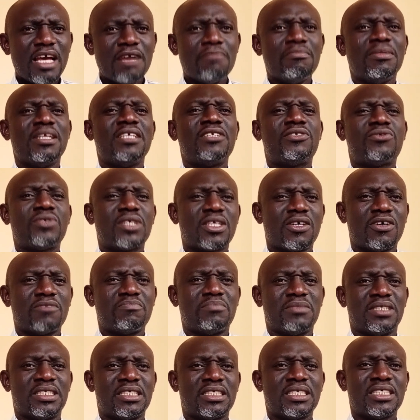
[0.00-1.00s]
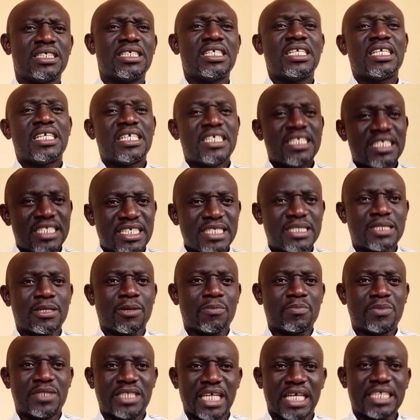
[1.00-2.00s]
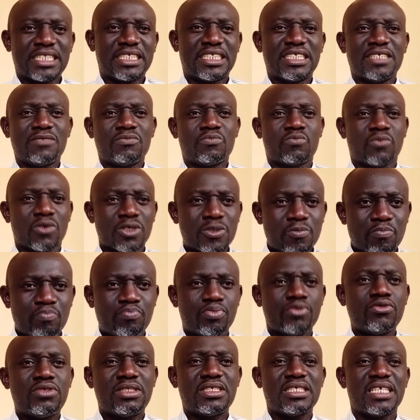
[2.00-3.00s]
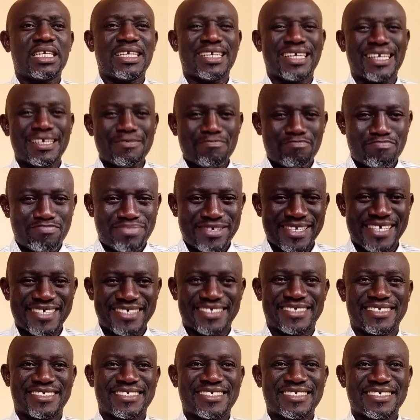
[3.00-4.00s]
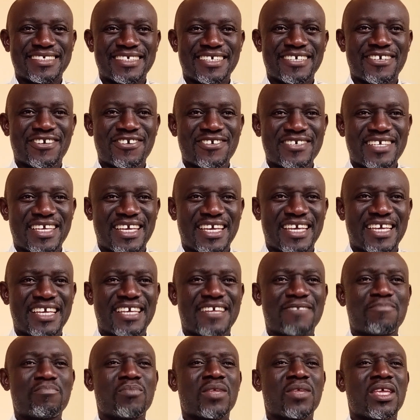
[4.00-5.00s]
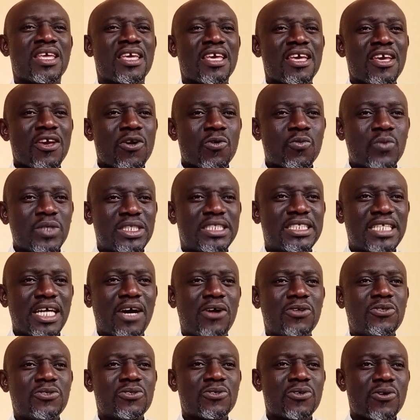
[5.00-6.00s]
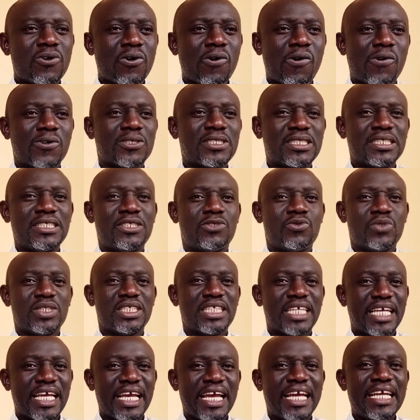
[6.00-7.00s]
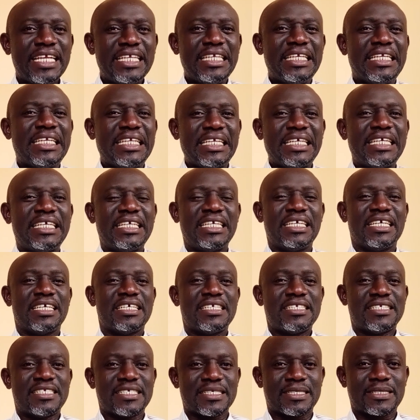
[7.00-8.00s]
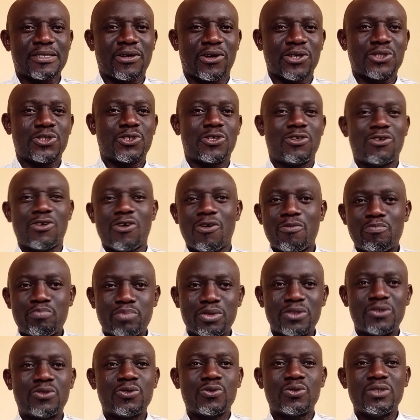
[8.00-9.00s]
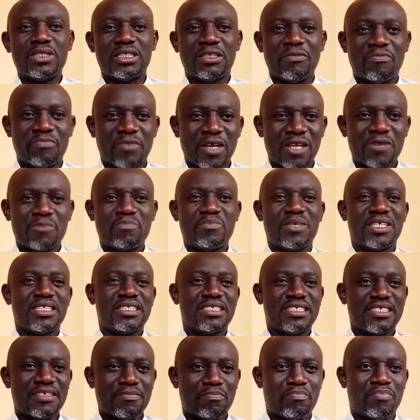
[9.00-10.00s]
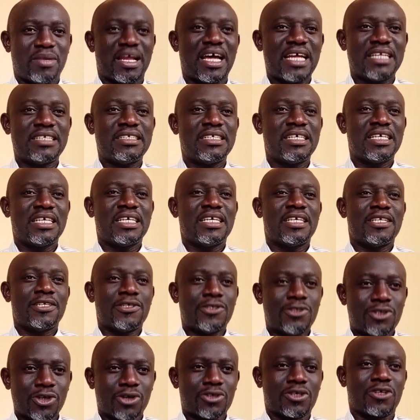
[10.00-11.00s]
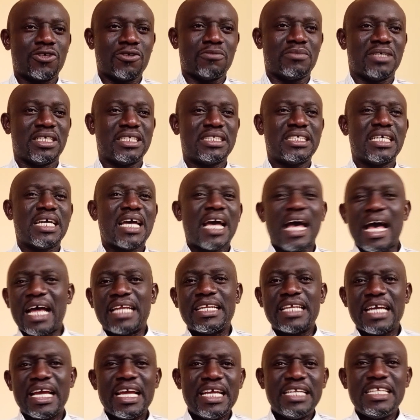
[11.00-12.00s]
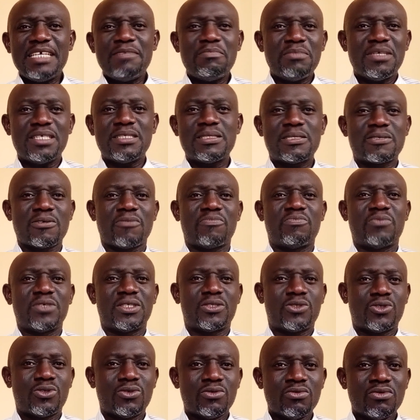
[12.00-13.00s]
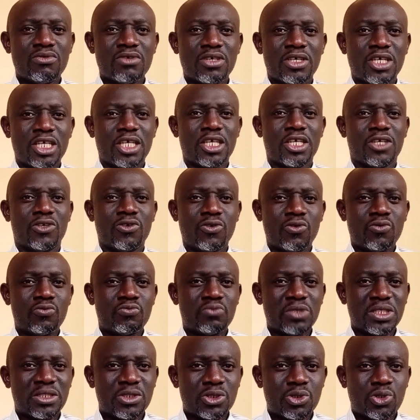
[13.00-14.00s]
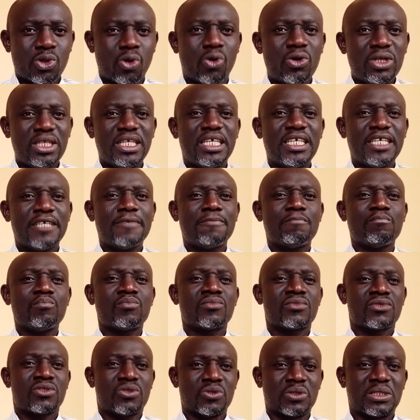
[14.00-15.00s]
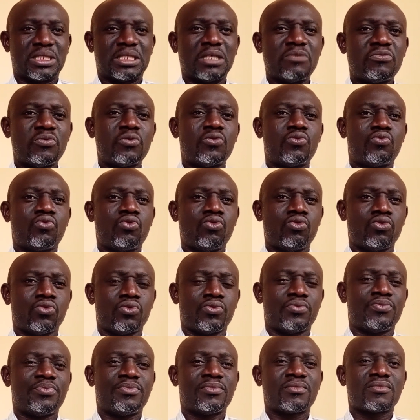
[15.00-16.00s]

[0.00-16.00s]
military government. This objective was put in place, okay, without considering any discussion on political development in the plan document and any means of returning to civil rule.